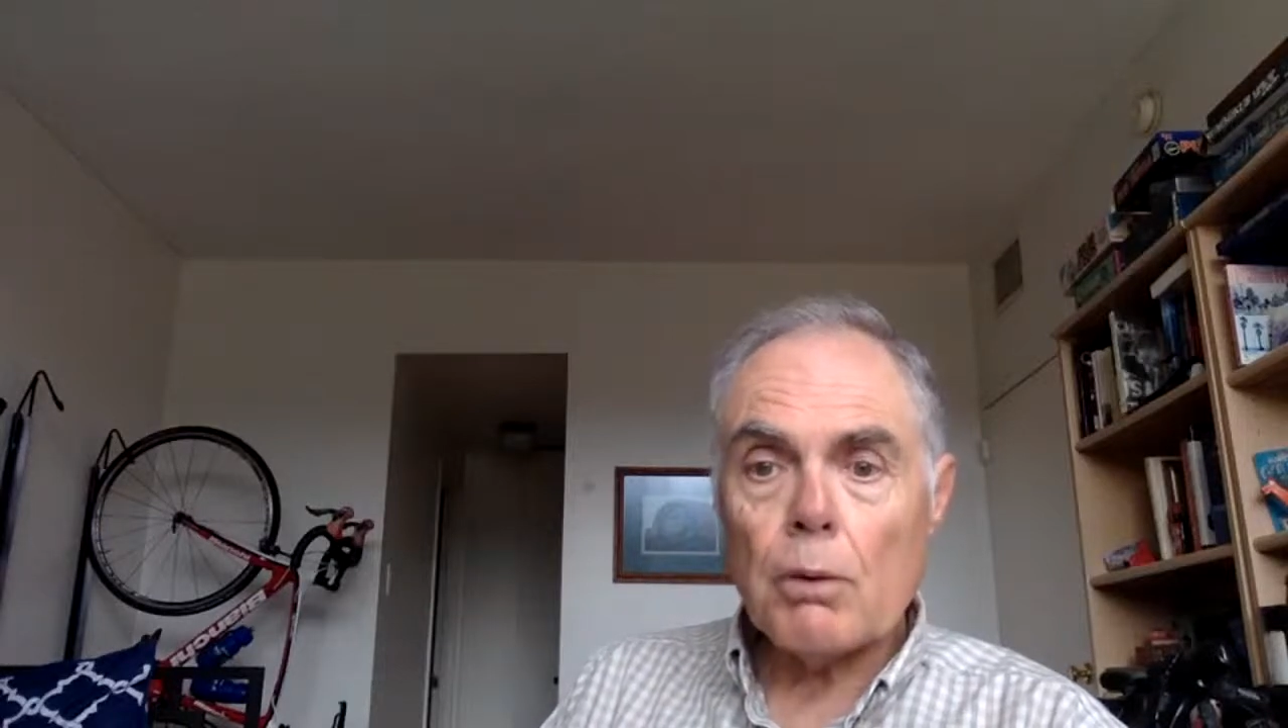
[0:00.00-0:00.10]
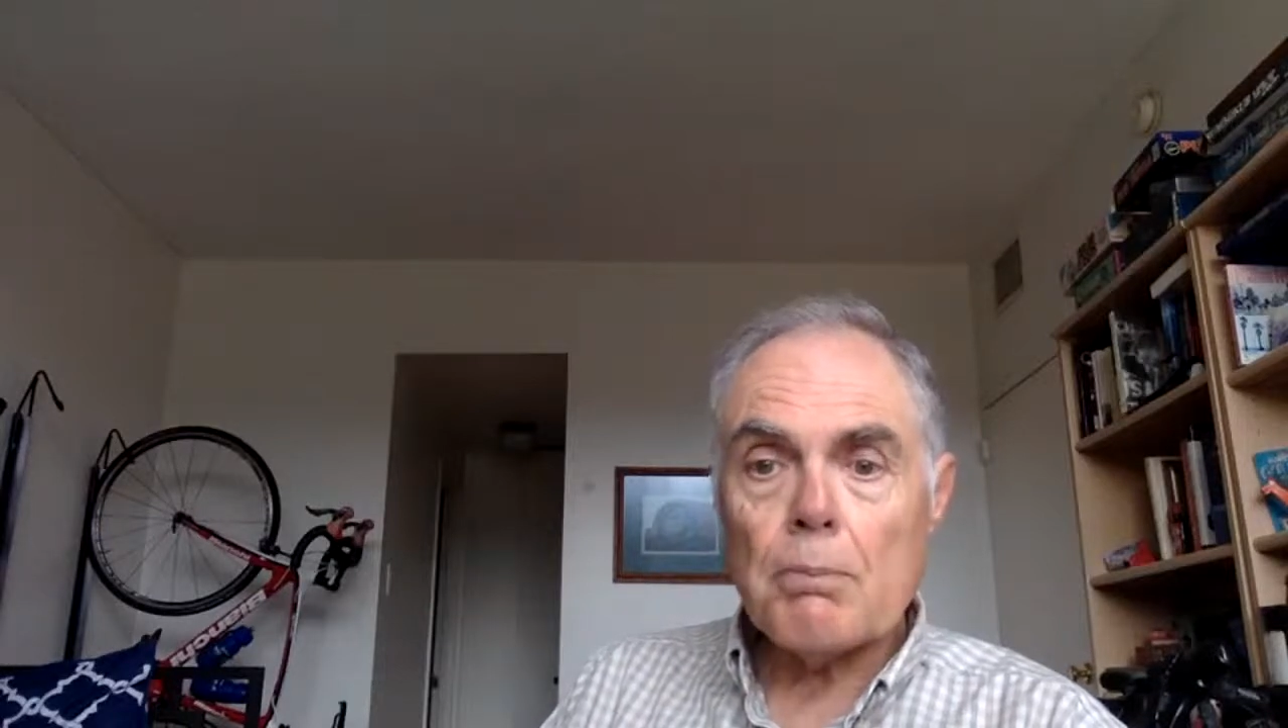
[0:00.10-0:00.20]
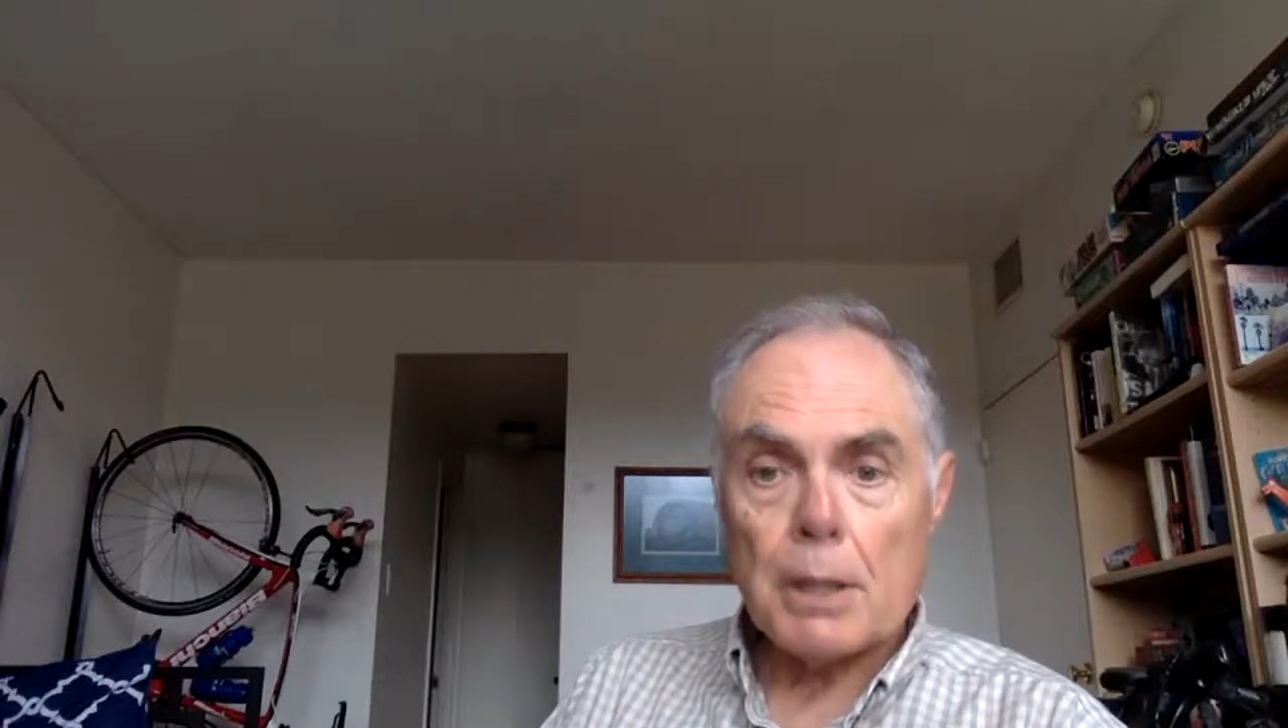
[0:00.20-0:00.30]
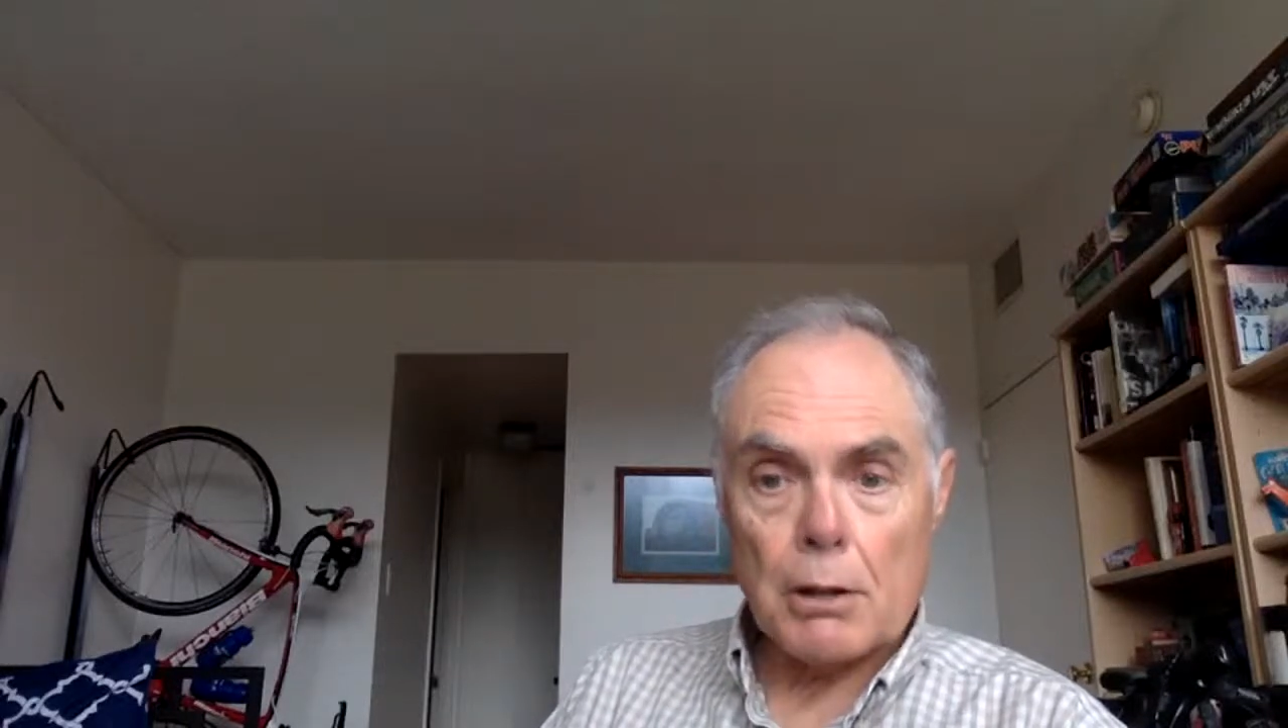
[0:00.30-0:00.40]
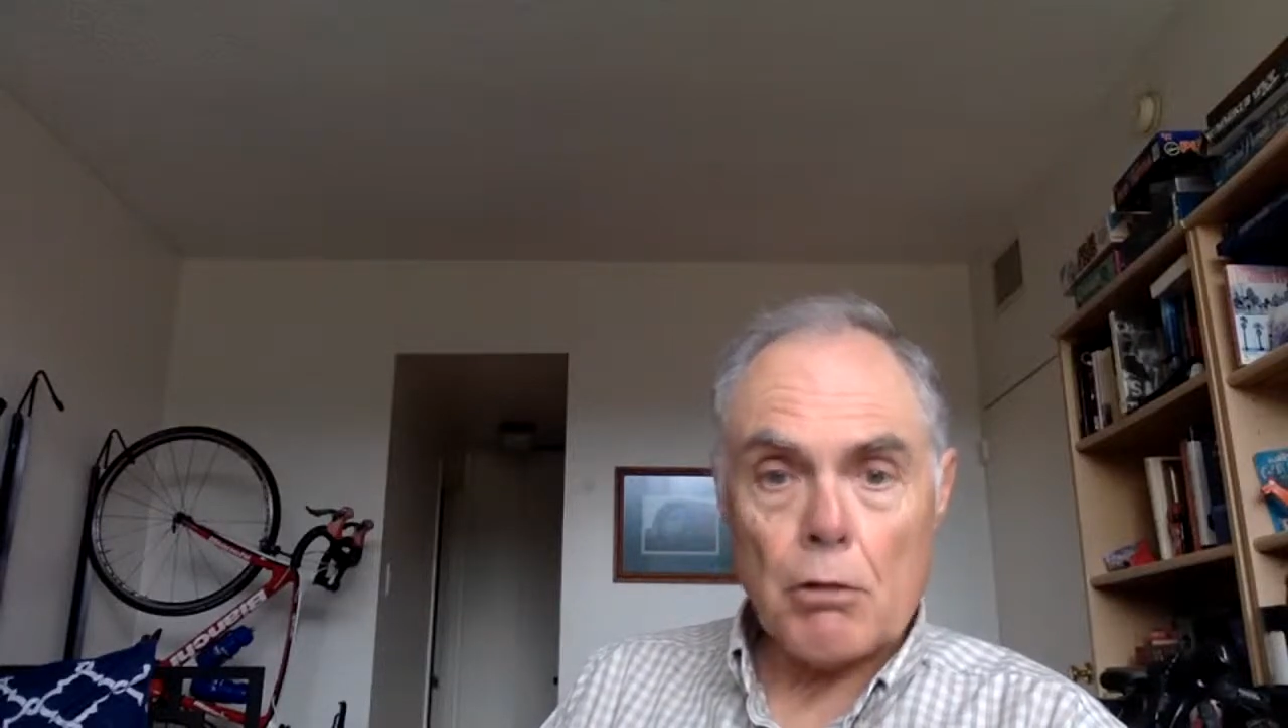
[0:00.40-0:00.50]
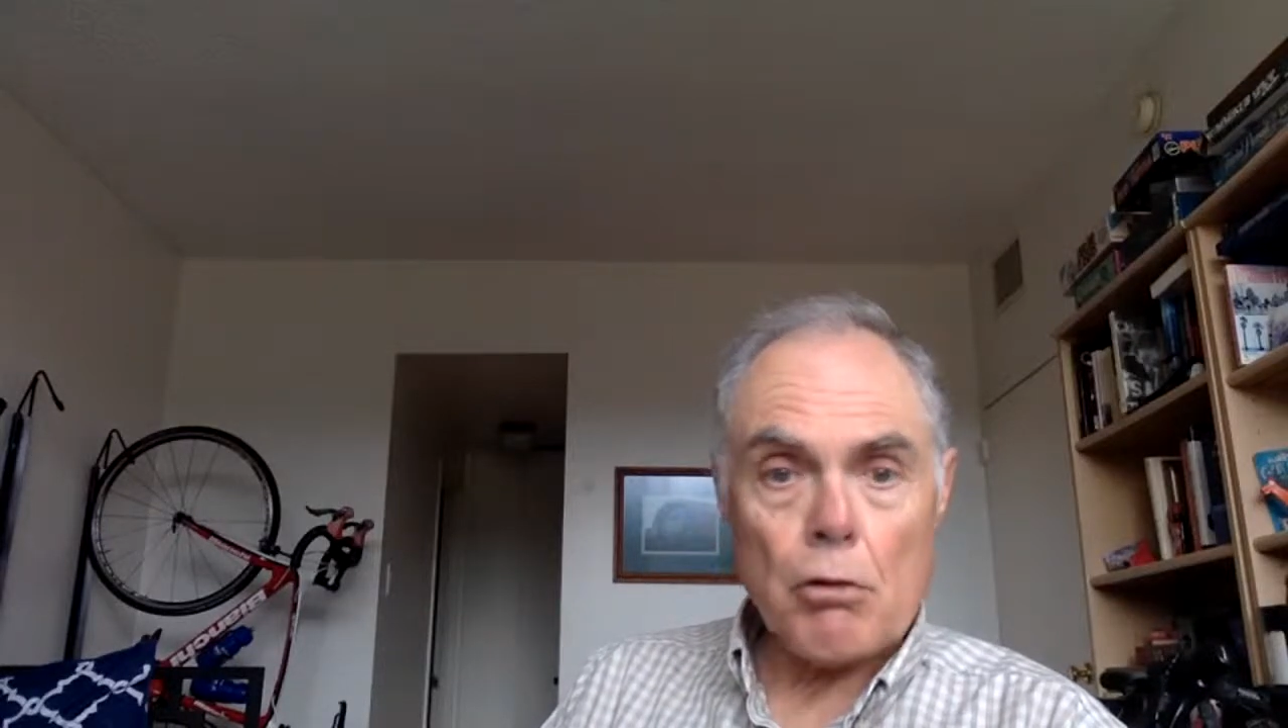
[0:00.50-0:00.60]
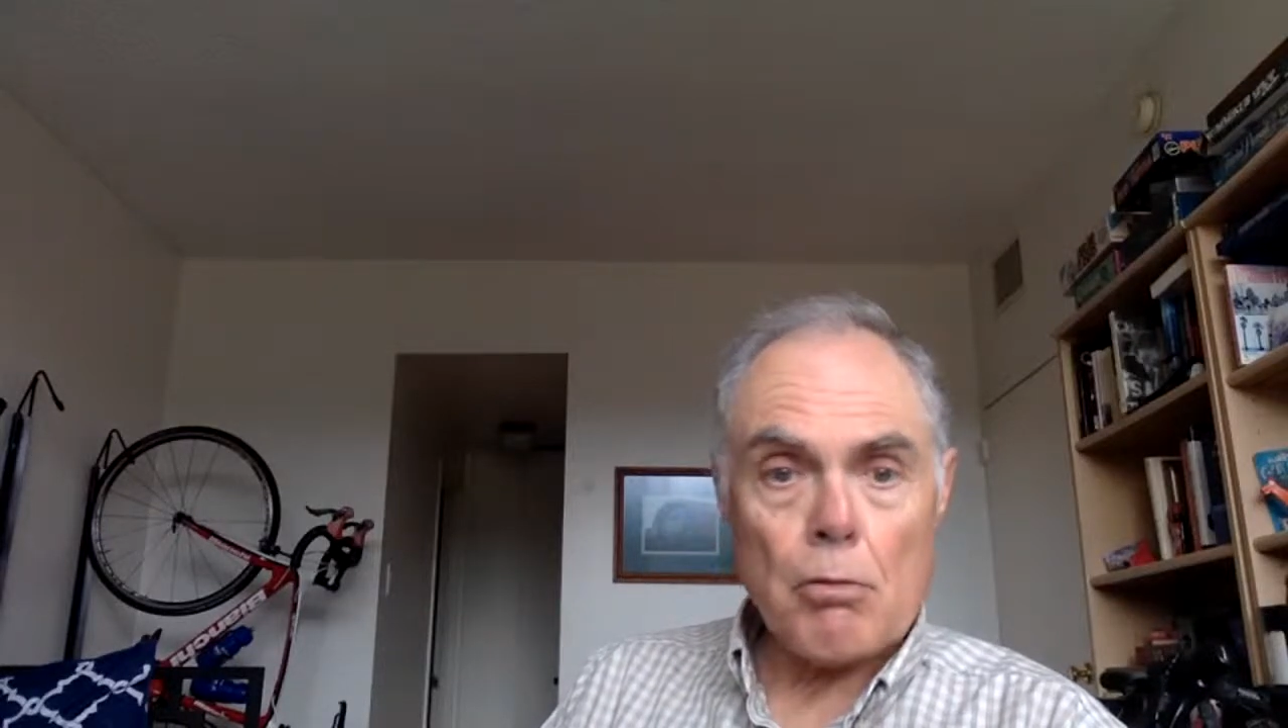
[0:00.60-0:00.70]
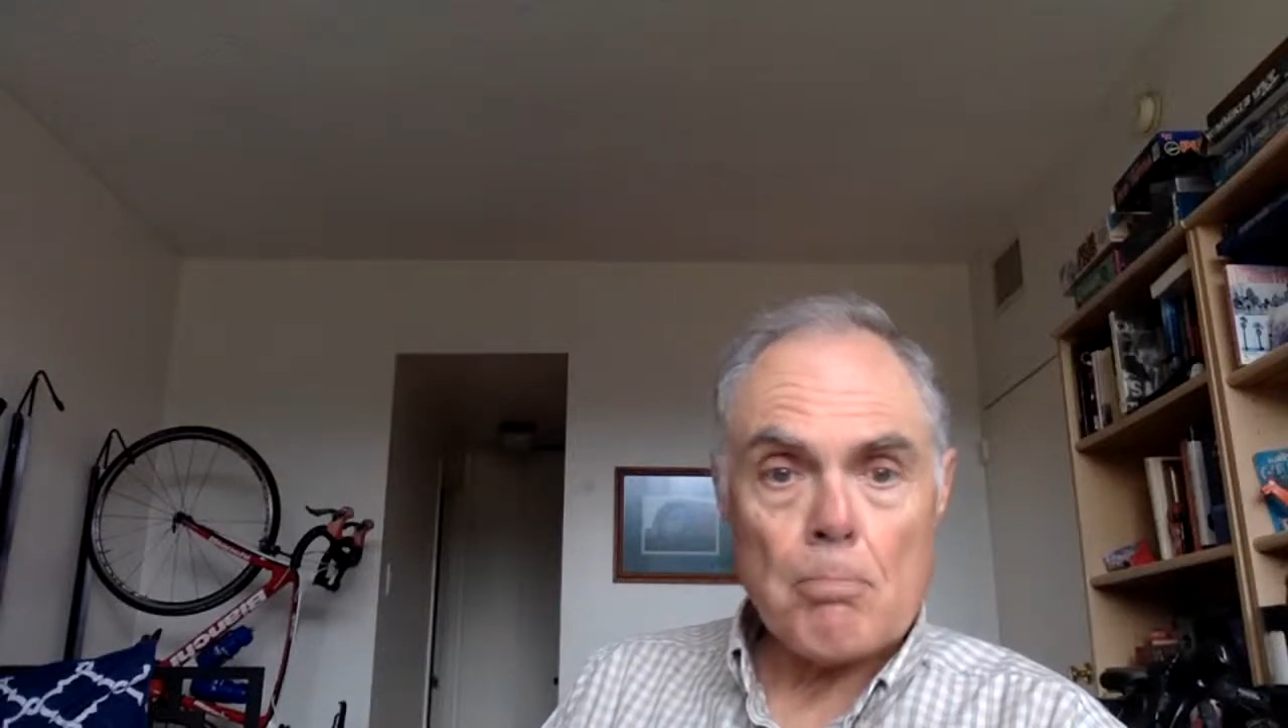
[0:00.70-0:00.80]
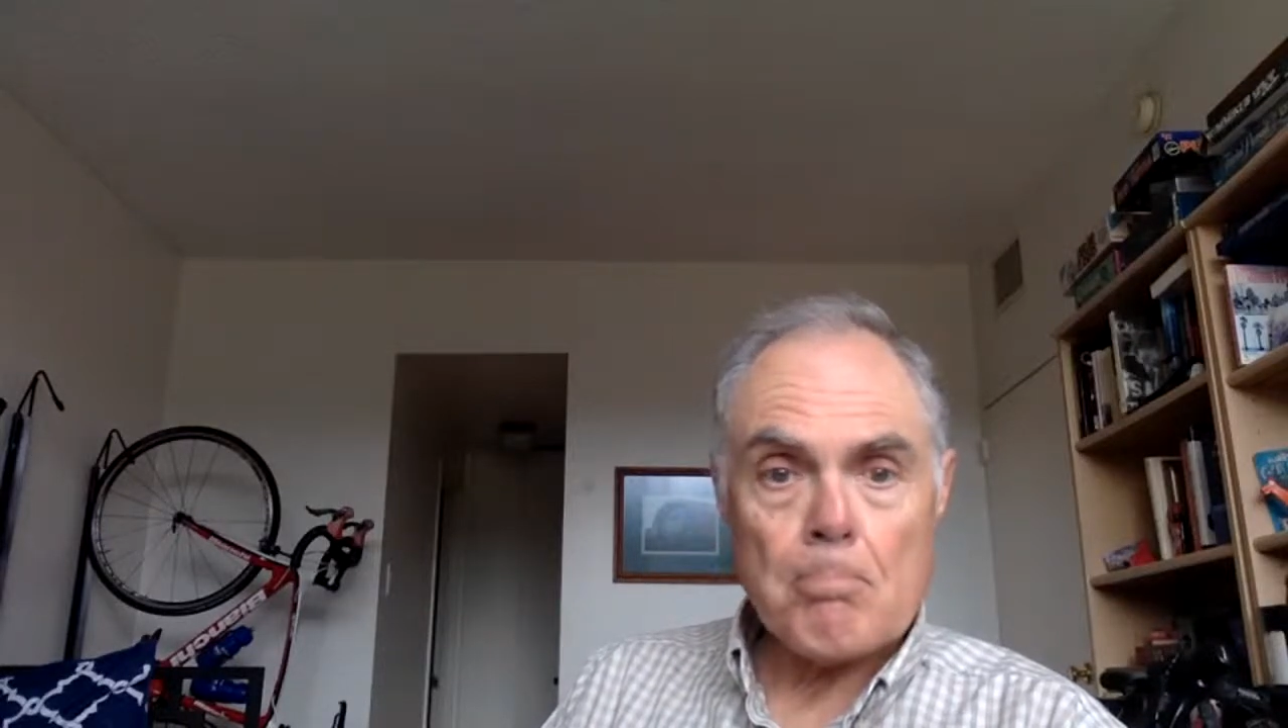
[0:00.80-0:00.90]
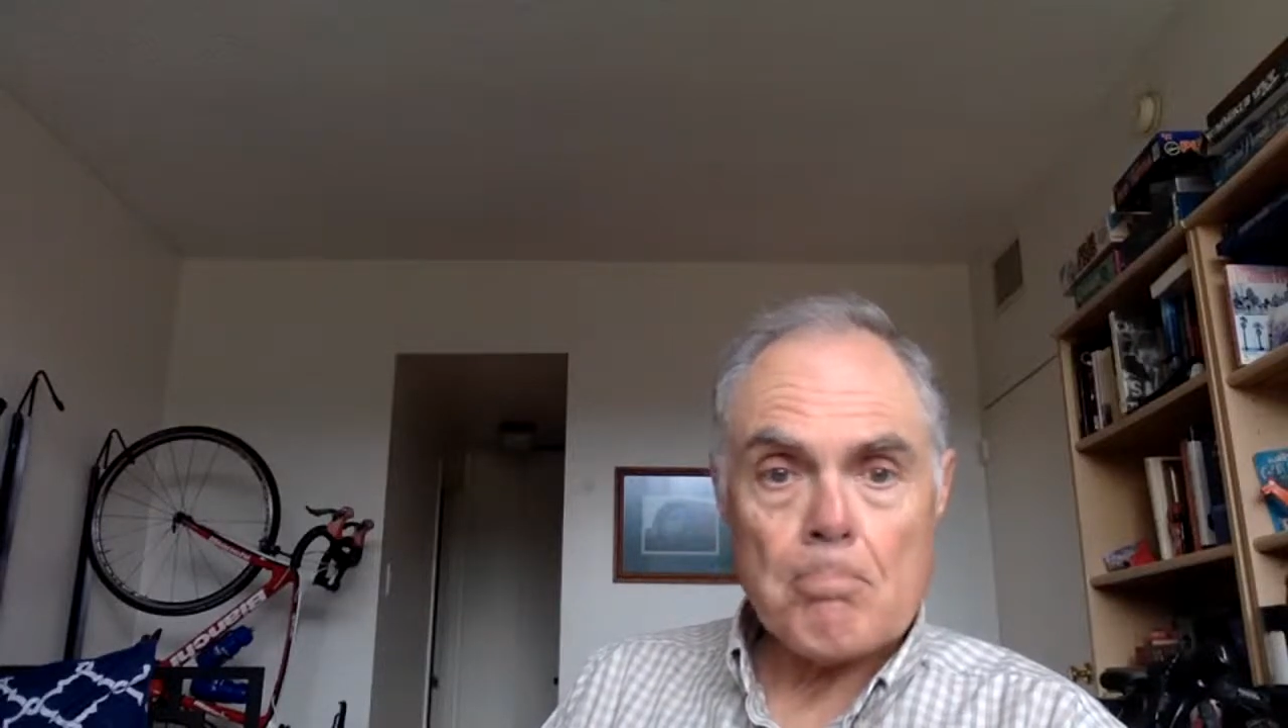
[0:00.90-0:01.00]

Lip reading: minutes.